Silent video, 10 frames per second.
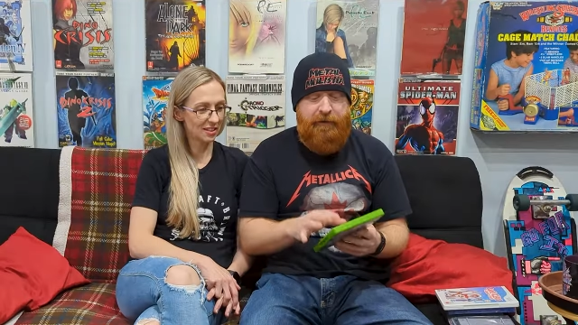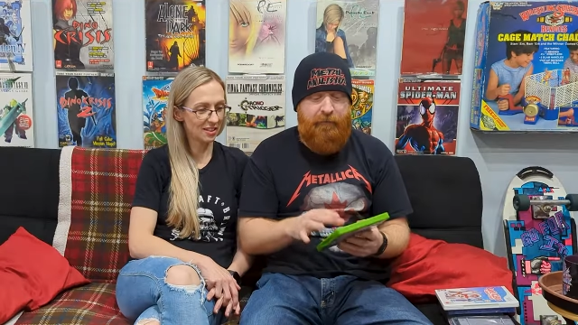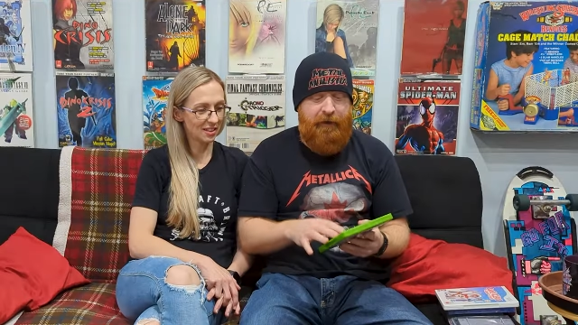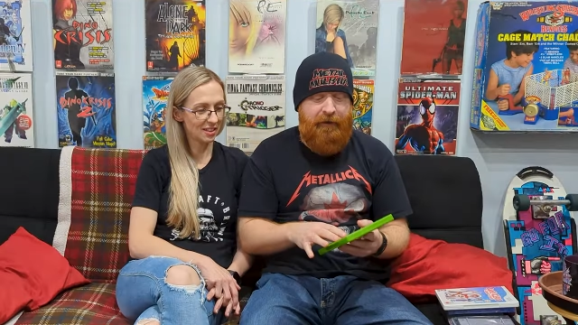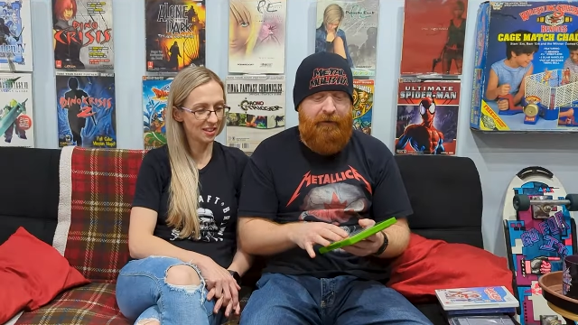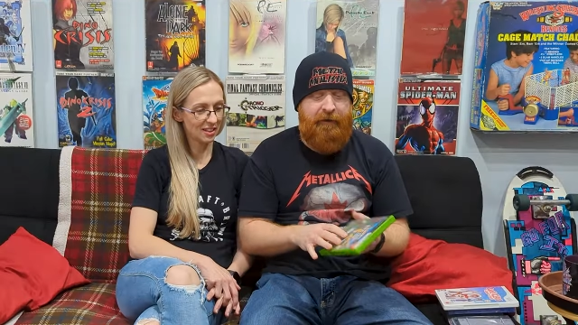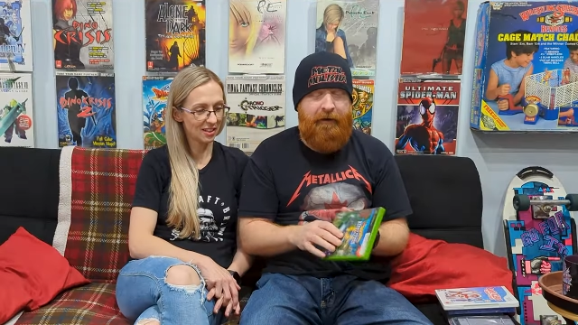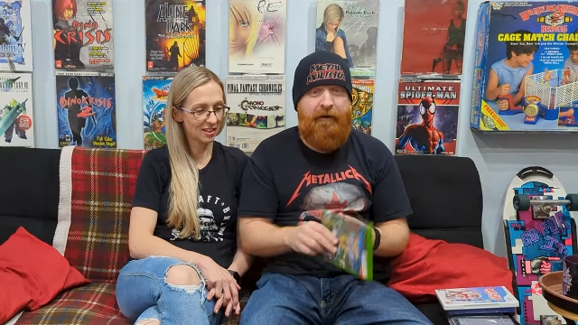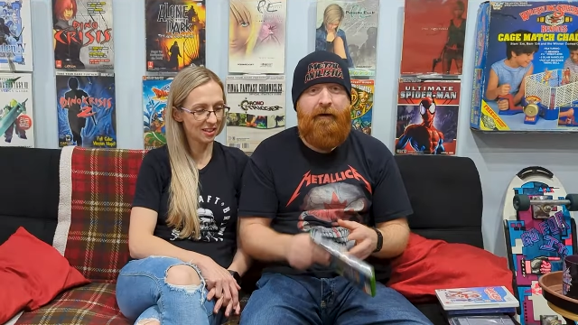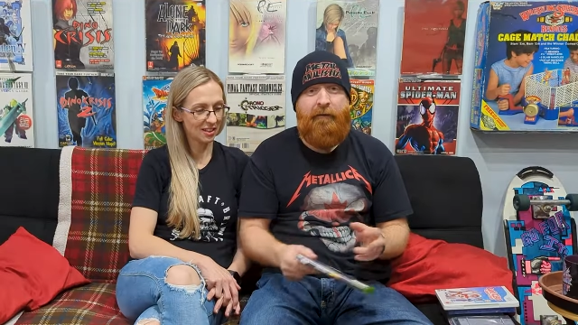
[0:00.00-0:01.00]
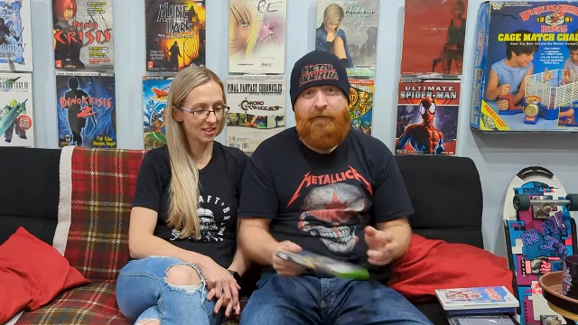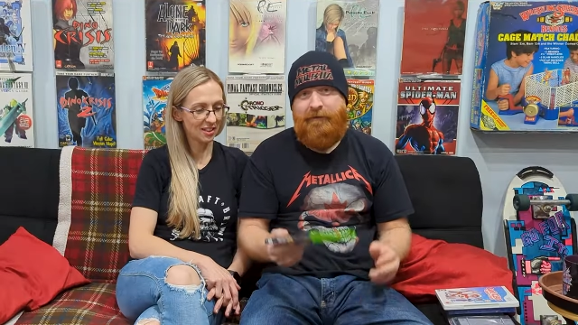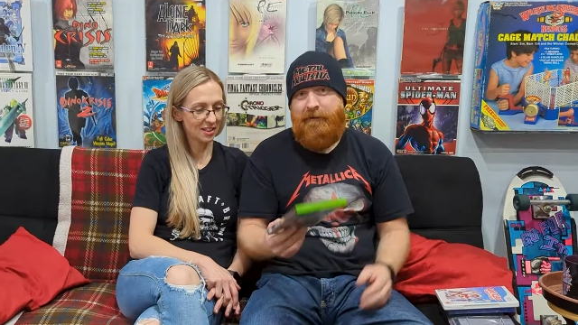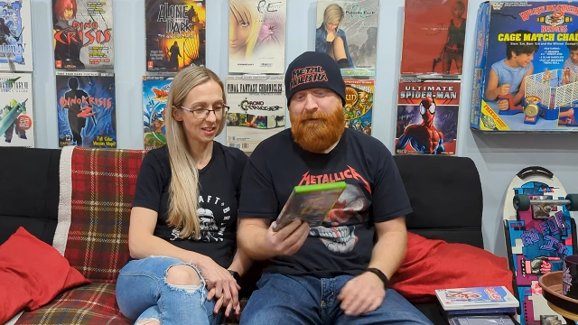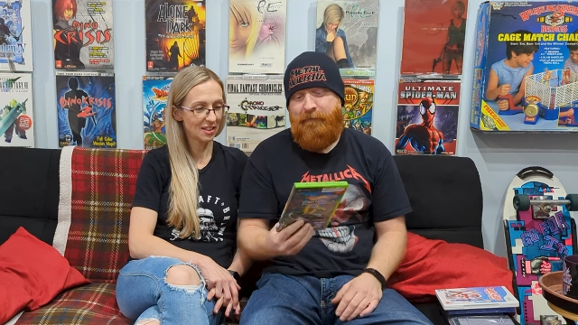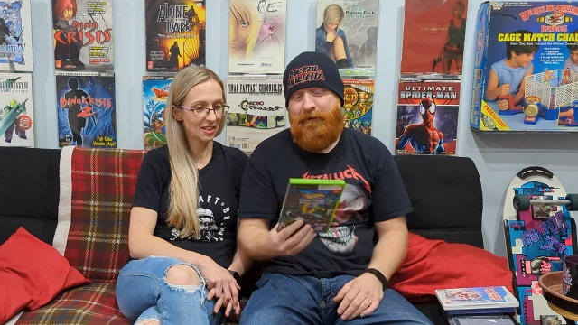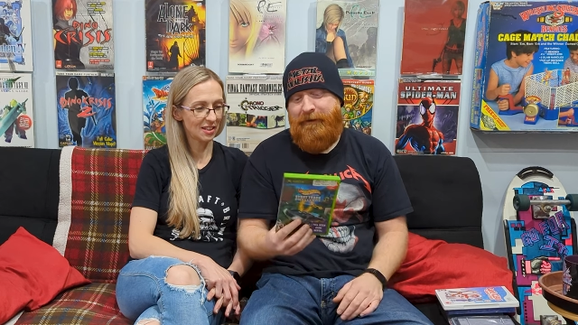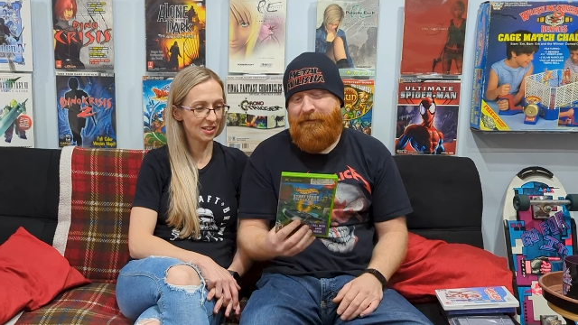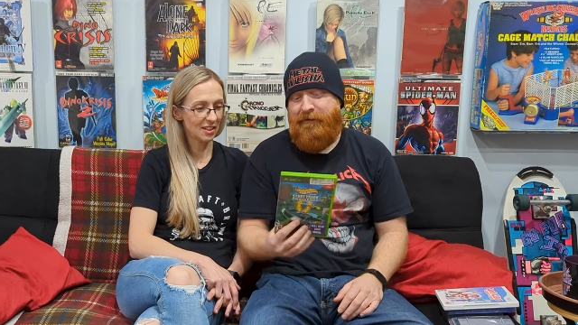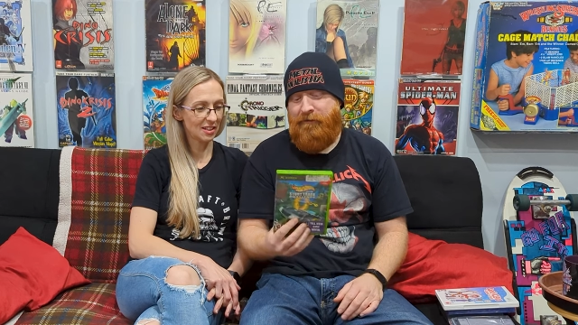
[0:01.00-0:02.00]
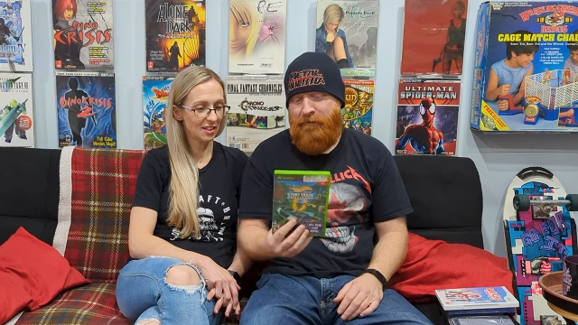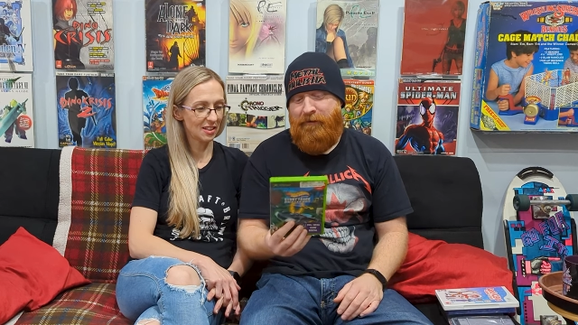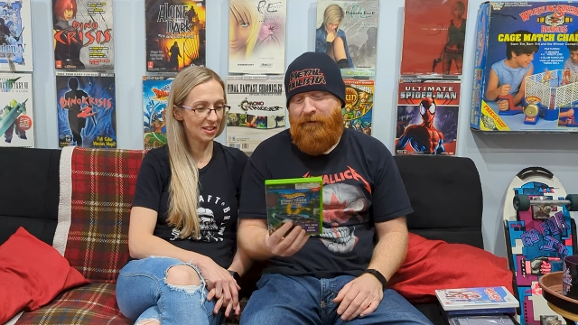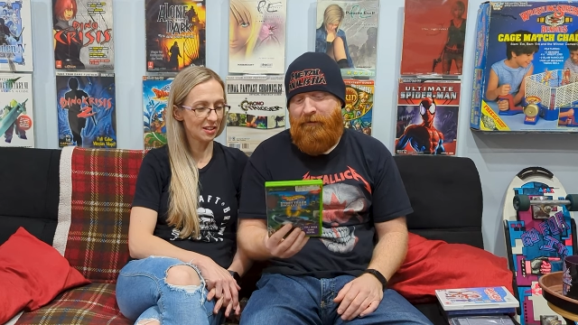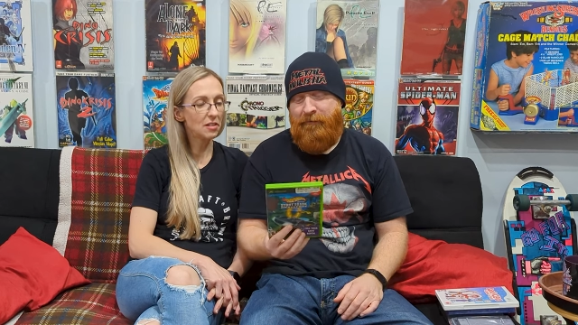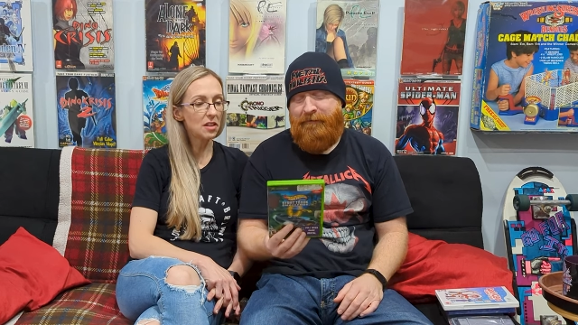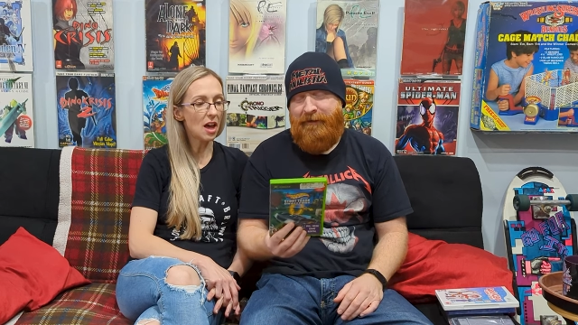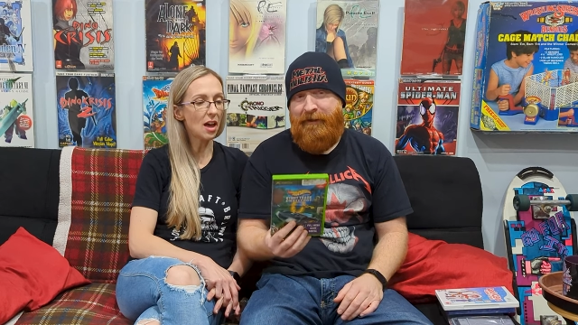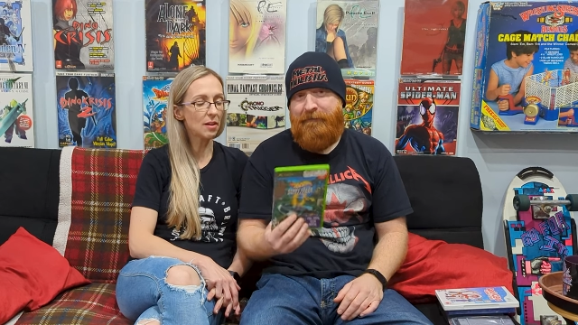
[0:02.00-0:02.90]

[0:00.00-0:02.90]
Speaker 1: reason why I got Hot Wheels because I played the newer Hot Wheels yeah.